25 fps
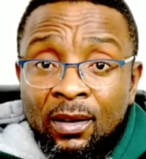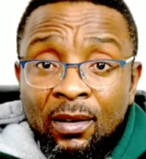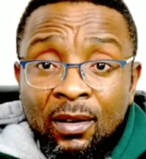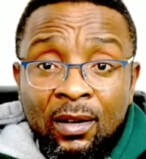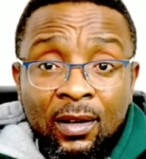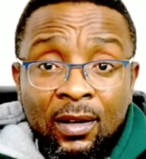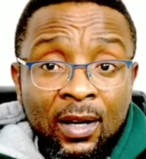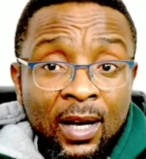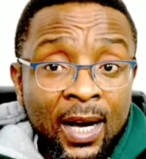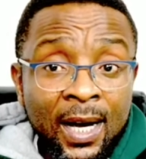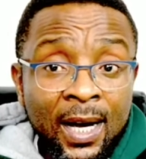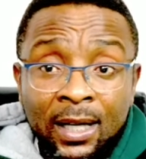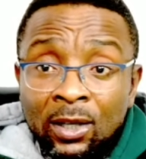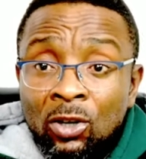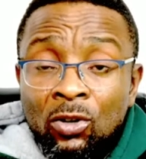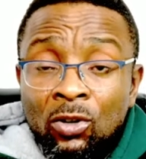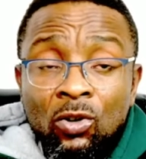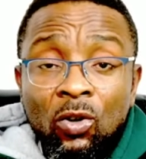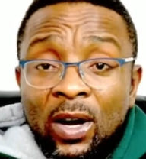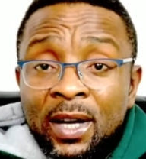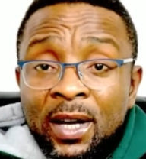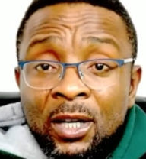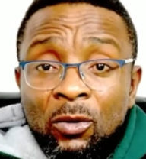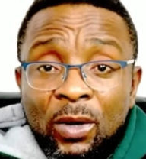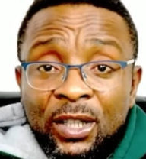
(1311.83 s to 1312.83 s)
I don't know.
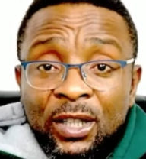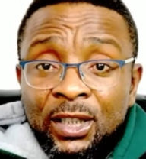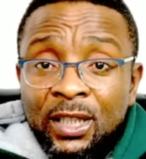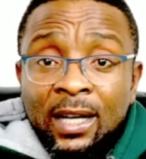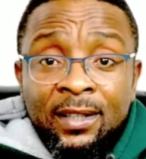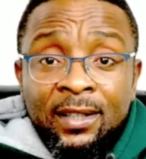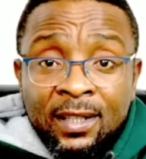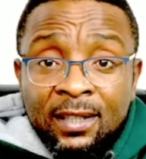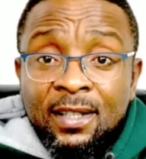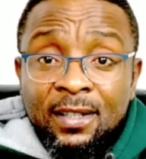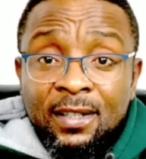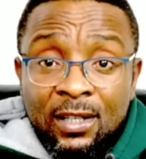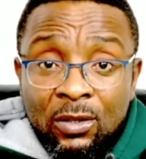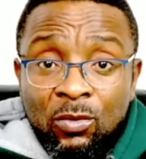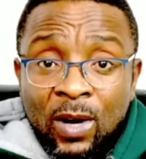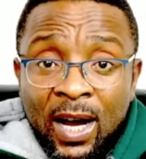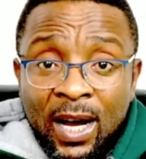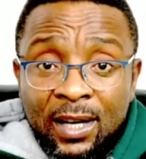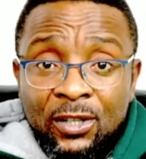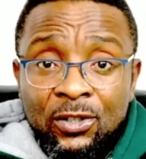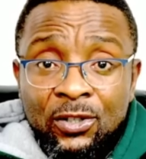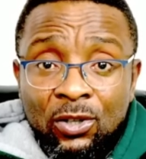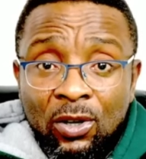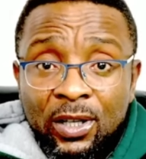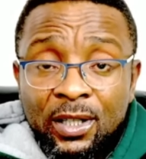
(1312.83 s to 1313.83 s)
Anyway, this is where I
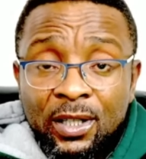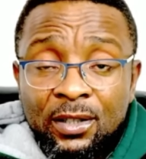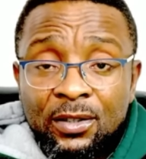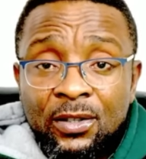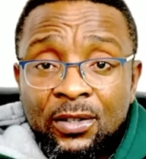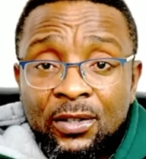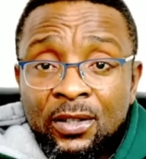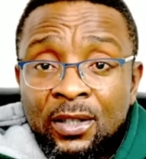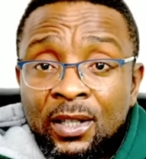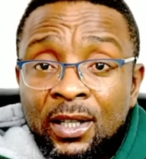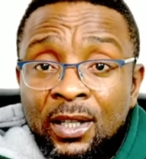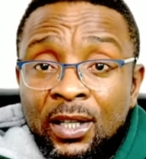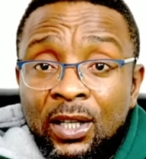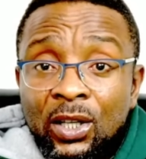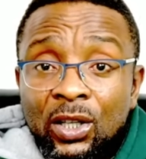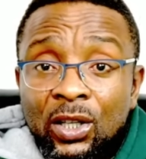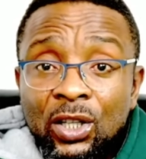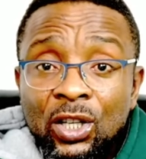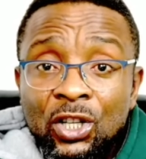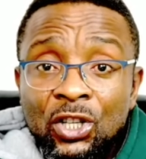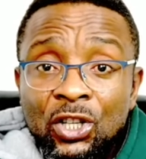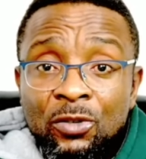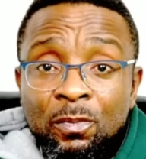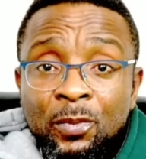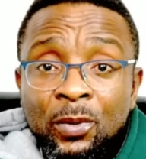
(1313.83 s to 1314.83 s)
saw it.
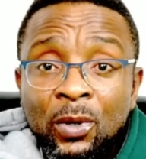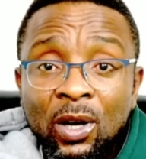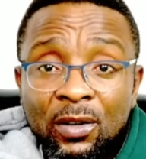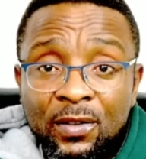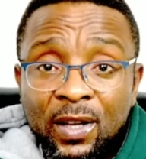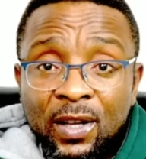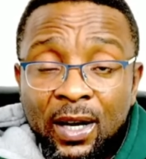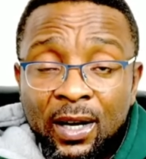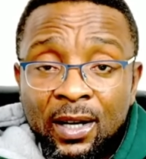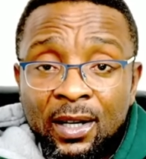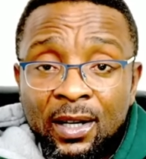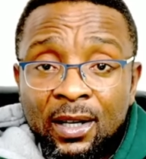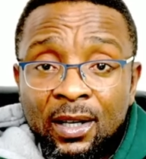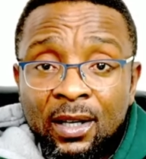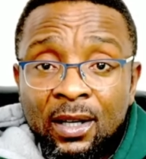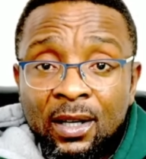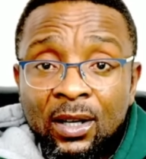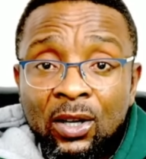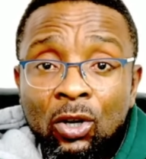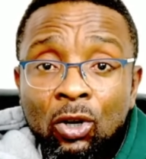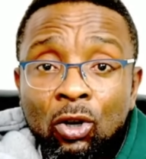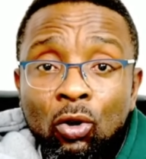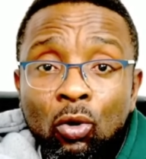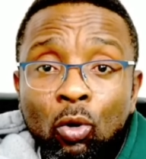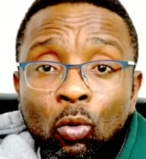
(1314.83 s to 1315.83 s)
His brother
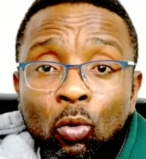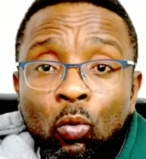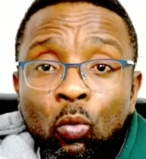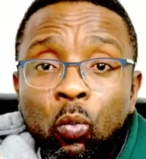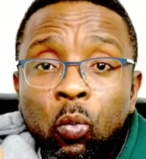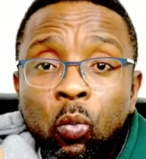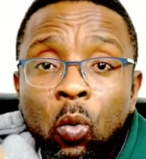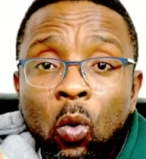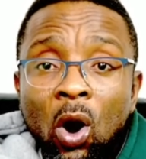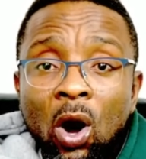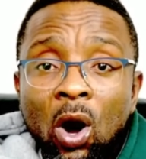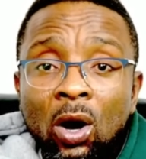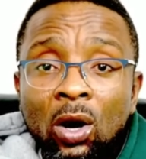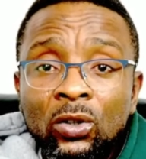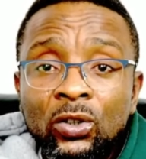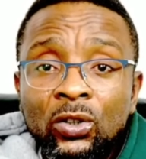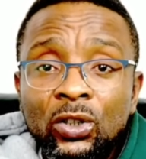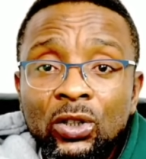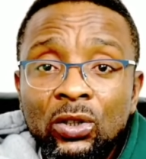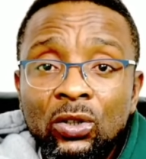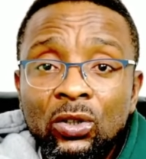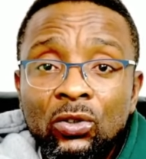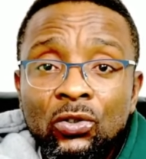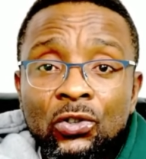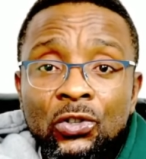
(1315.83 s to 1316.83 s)
walked
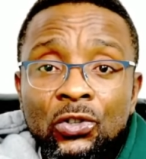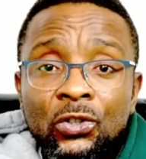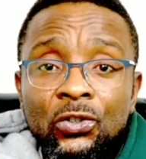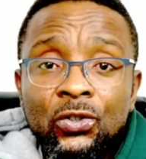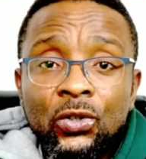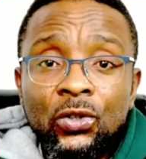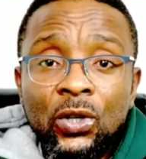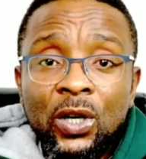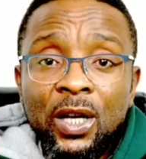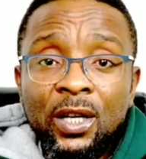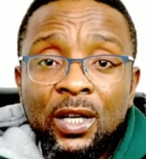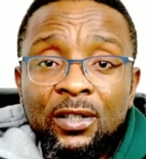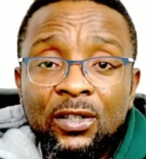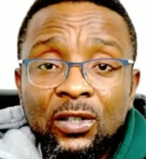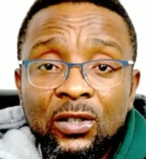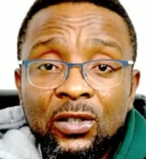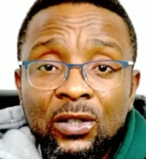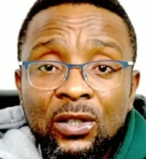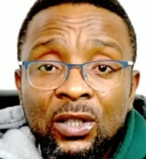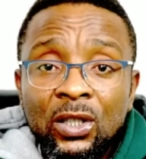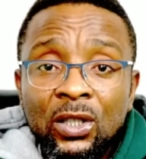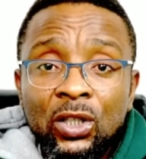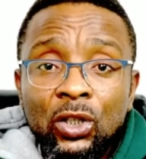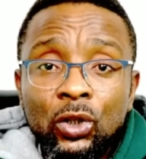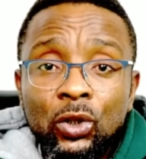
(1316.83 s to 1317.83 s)
straight
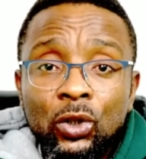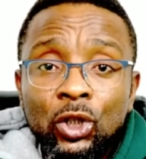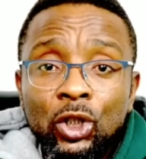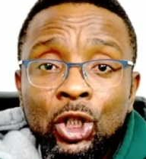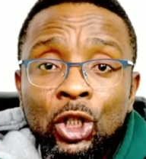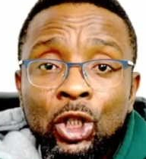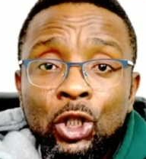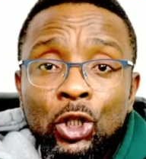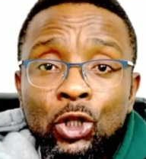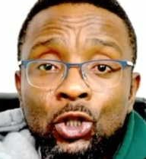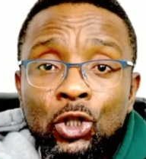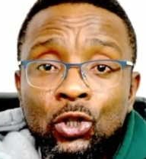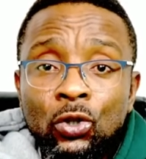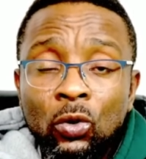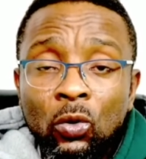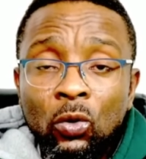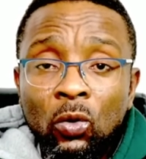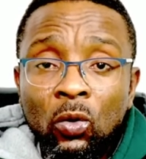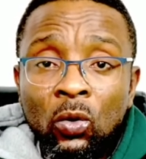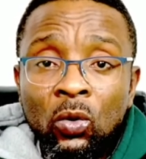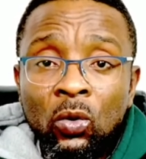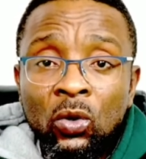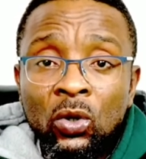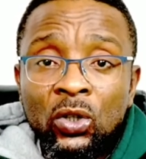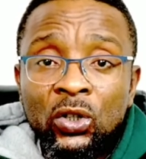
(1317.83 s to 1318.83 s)
into
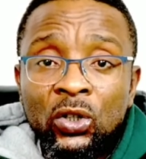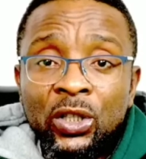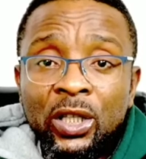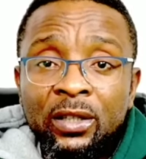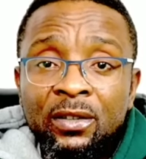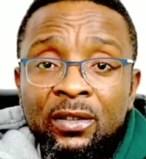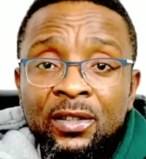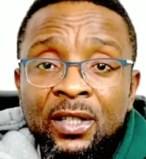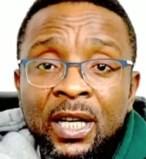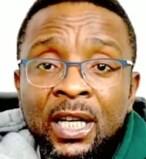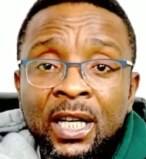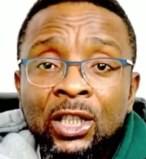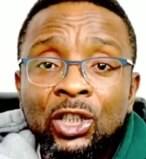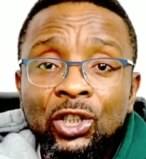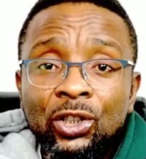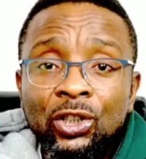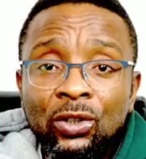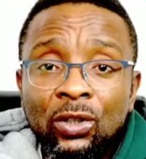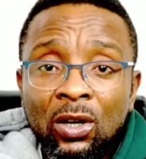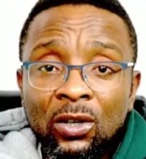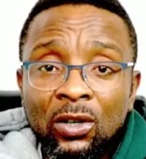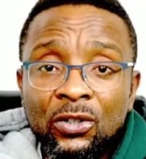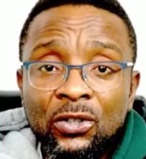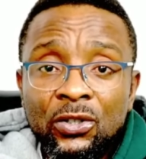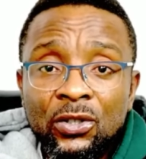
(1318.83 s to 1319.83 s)
the
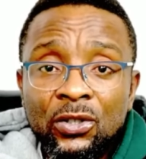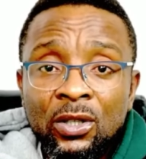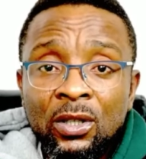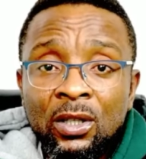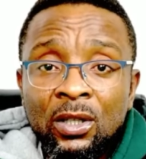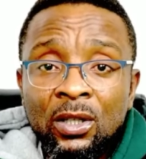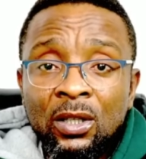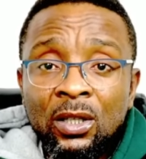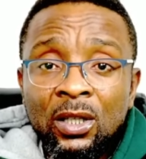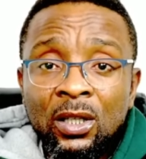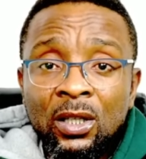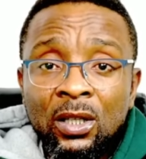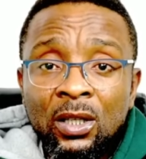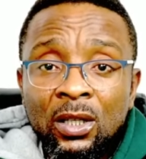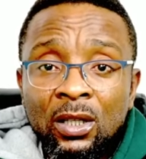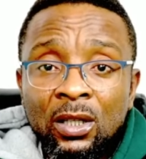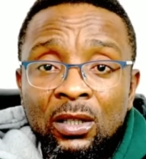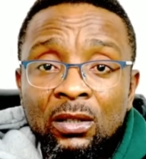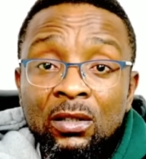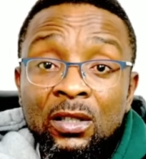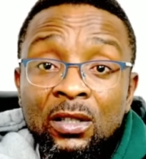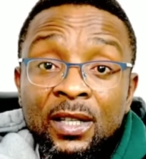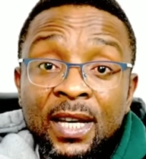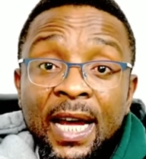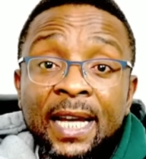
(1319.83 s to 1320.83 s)
dangerous,
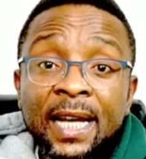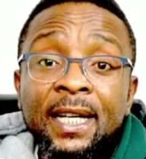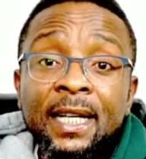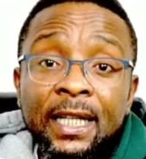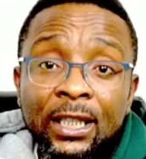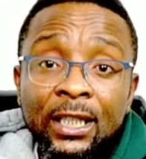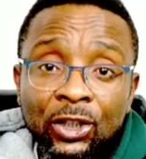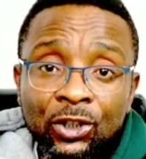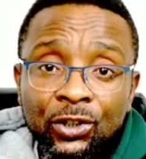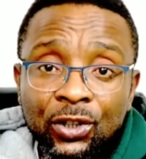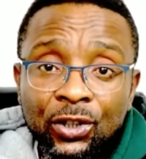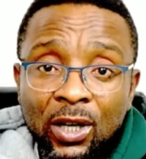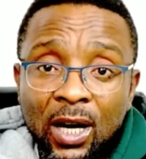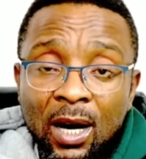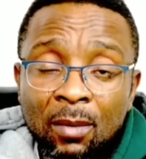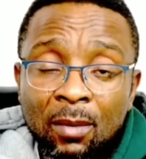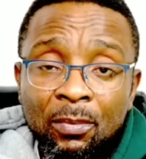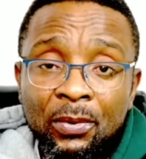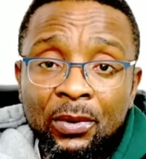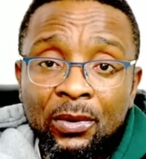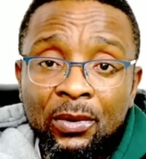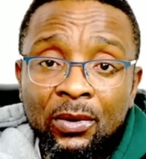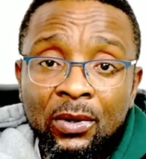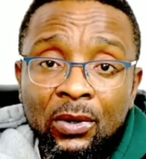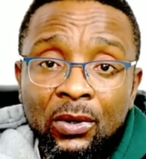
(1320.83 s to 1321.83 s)
deadly trap
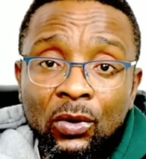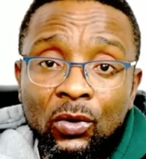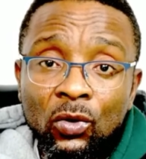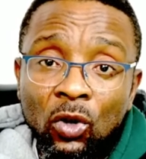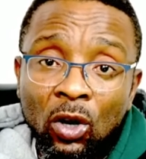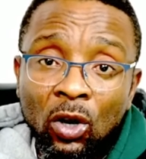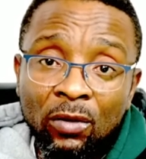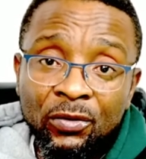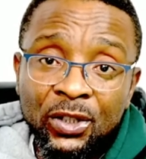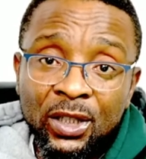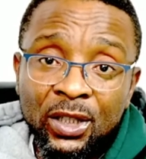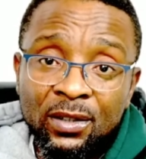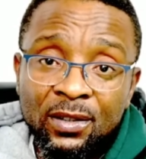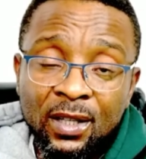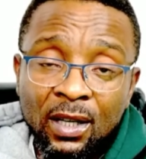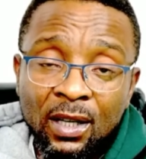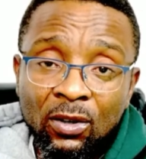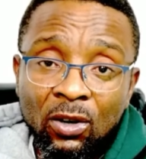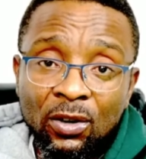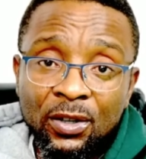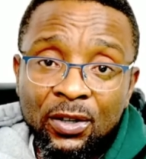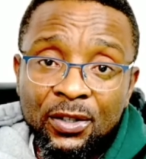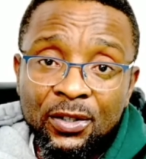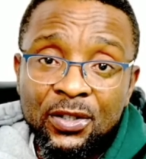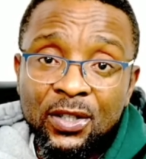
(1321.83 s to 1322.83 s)
of the
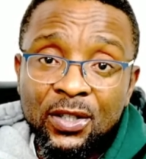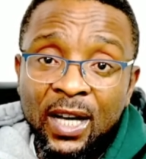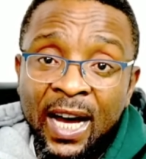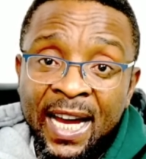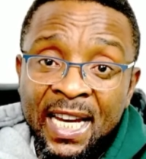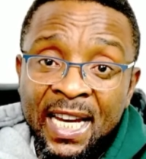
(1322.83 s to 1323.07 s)
terrorist, and he